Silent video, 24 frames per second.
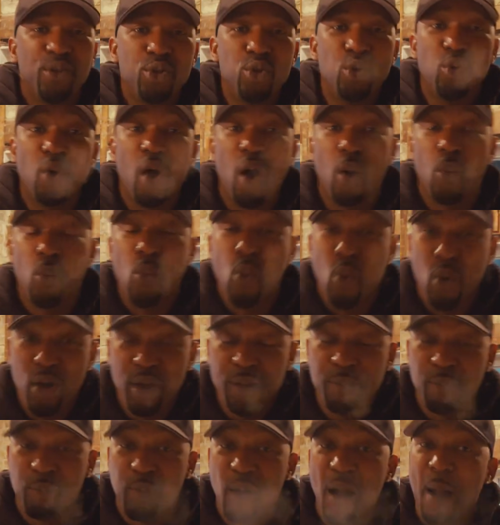you are
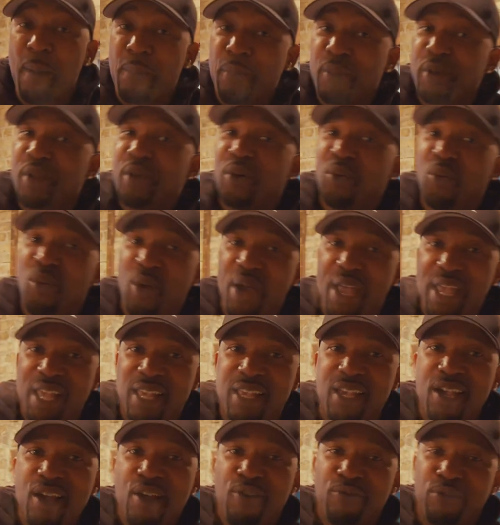one property away
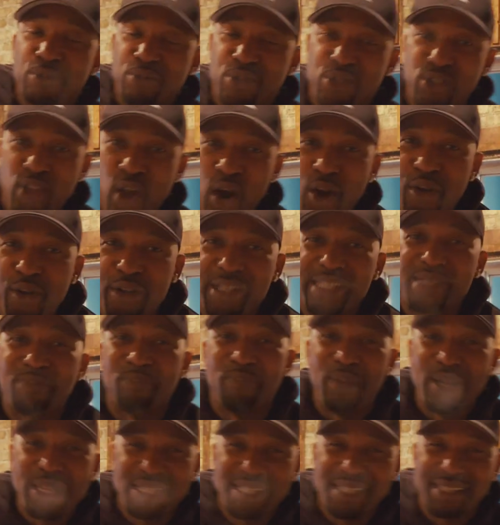from starting this
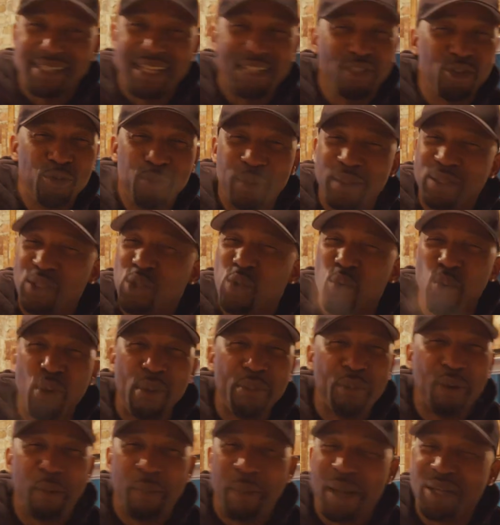business that you've been
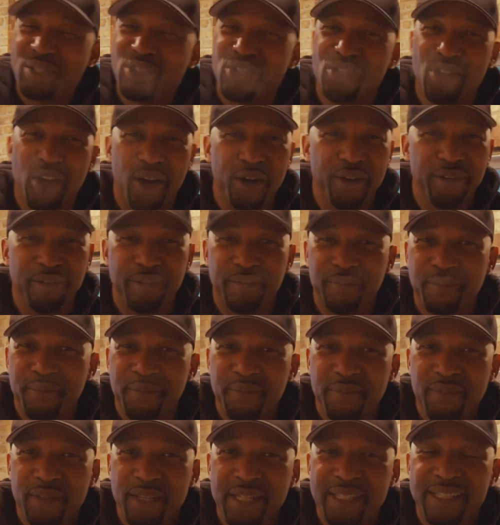dreaming about starting.
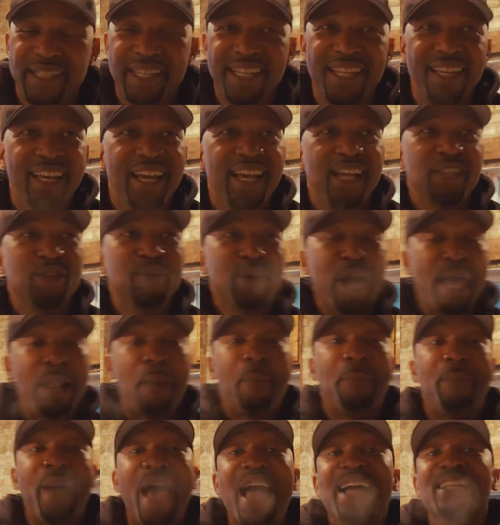See, you got a
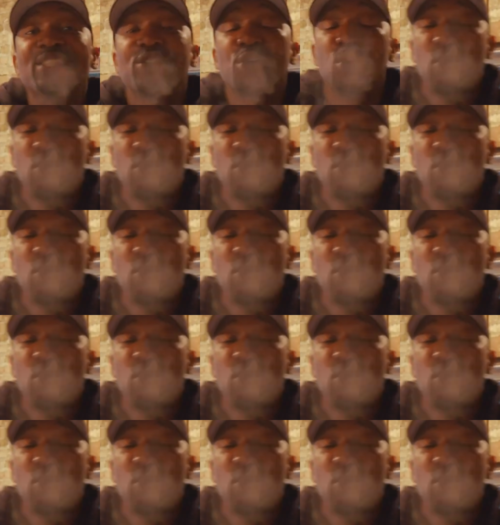back